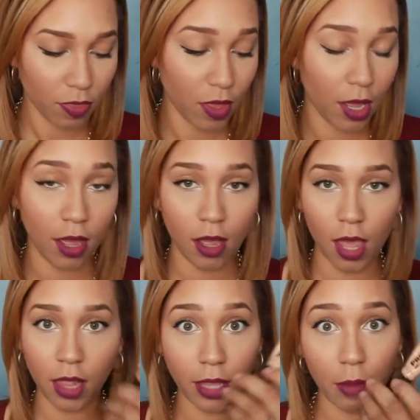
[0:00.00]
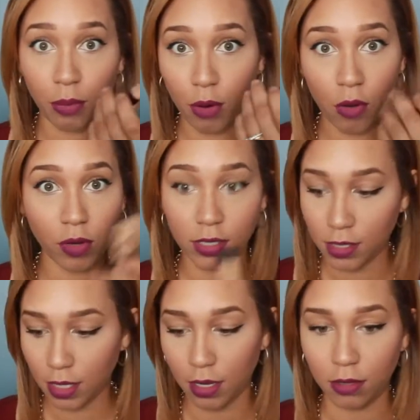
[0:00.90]
The LA Pro
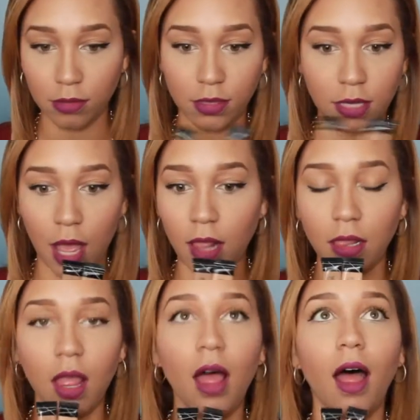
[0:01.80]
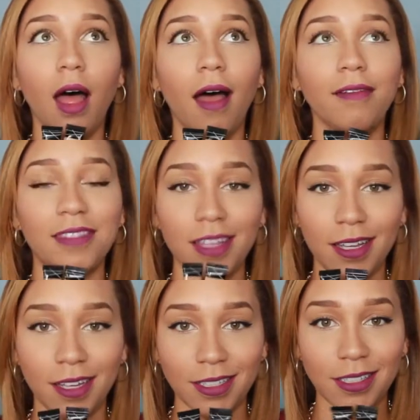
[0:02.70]
Conceals. I love
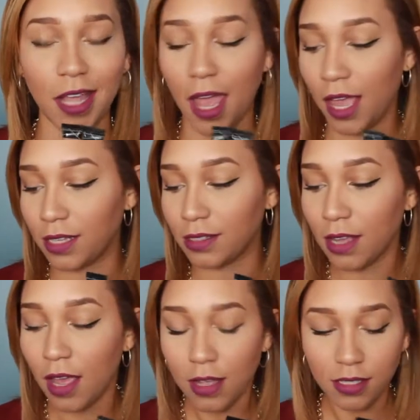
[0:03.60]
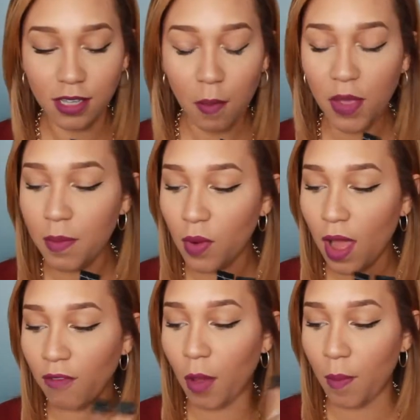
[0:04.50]
these. Like, some people
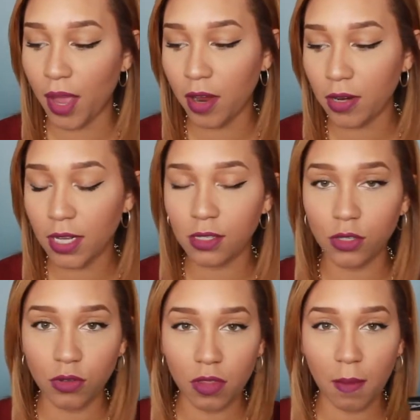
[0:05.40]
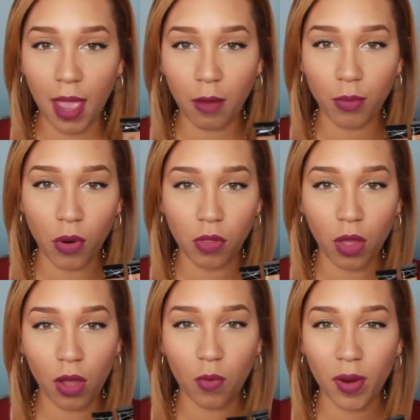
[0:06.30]
have compared it to the MAC Pro
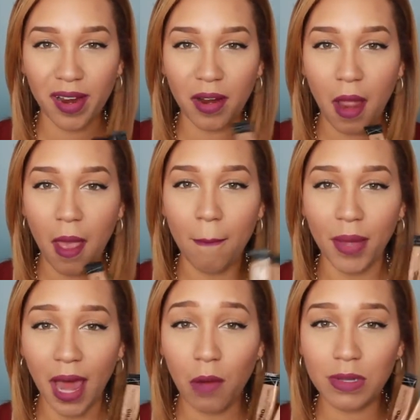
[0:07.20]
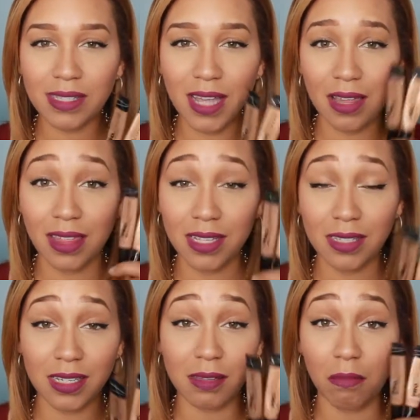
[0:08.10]
Longwear, but I would say
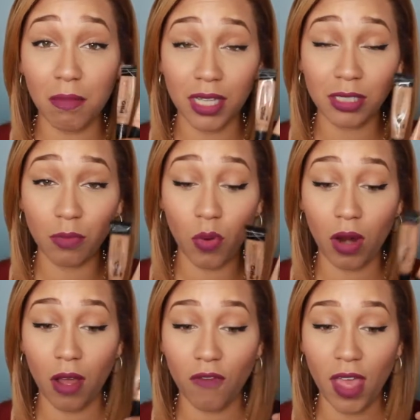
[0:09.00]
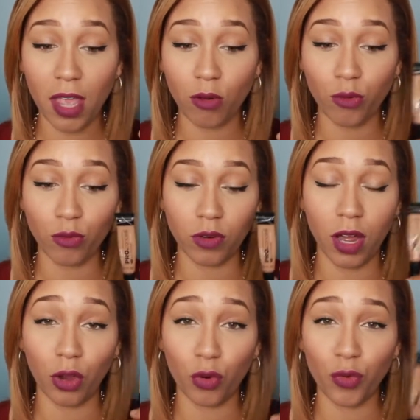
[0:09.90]
this is much more of a
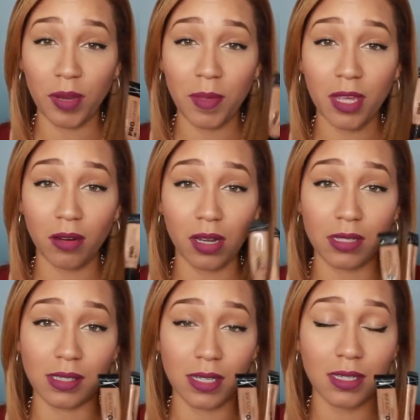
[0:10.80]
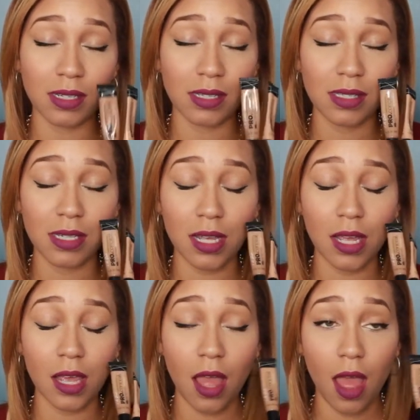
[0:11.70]
creamier
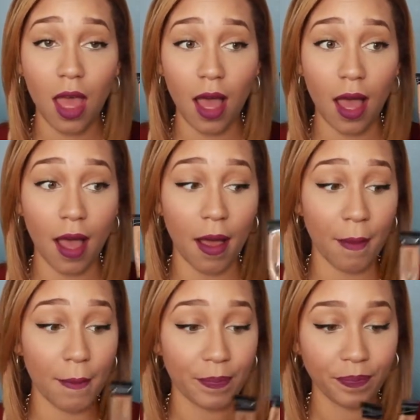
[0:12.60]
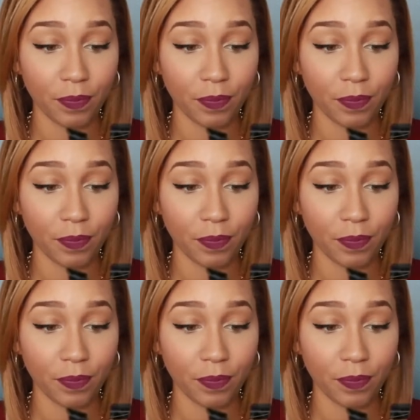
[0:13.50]
consistency. And